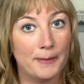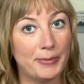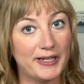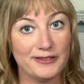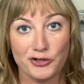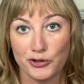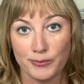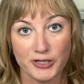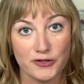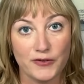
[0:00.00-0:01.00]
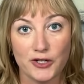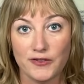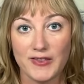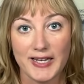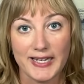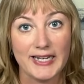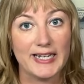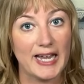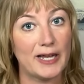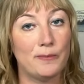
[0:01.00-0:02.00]
but too much of a good thing
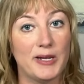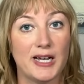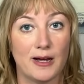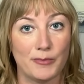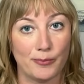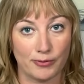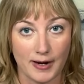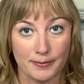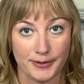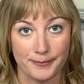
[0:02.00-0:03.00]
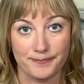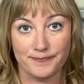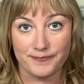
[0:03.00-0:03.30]
can become a problem.